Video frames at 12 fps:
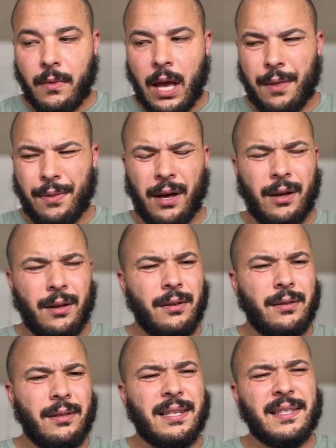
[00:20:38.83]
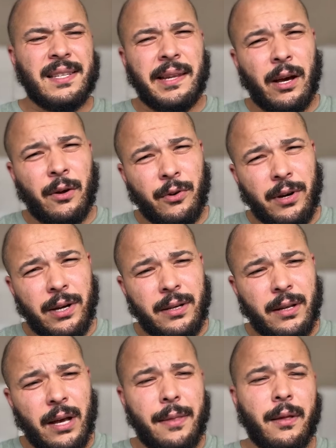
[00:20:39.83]
I thought, this is a downgrade.
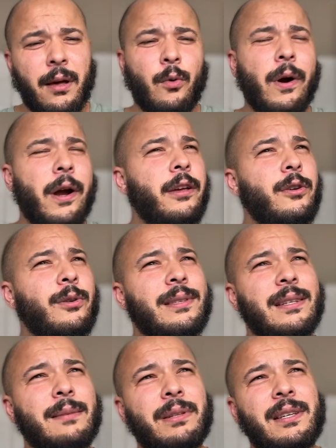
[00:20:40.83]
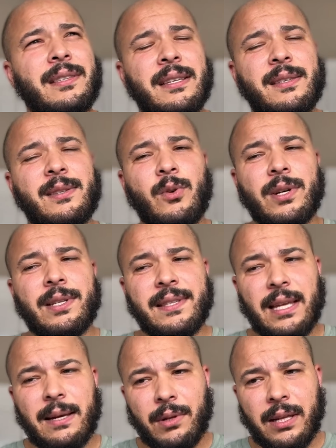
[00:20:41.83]
I thought, why are you going to a place that's so
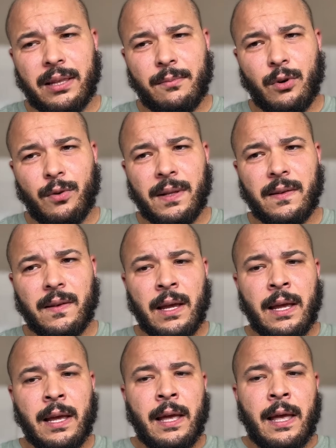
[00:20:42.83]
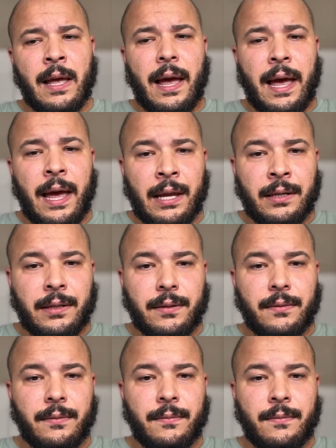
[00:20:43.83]
unstable at the moment? And
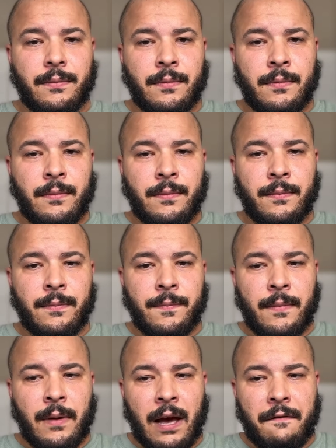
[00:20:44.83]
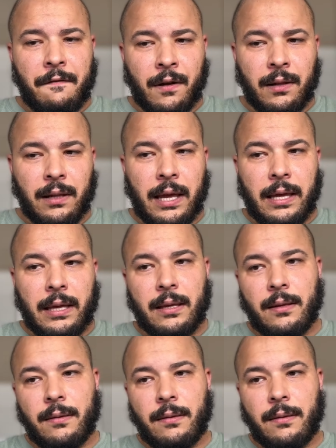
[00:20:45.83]
I felt like